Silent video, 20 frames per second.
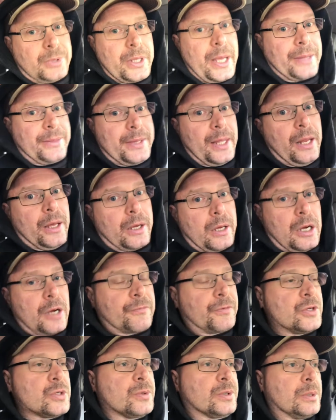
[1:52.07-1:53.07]

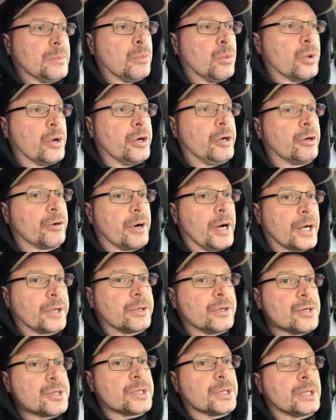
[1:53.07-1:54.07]
teleconference with the board of
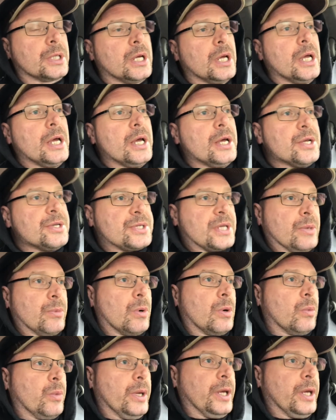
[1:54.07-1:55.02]
directors and see what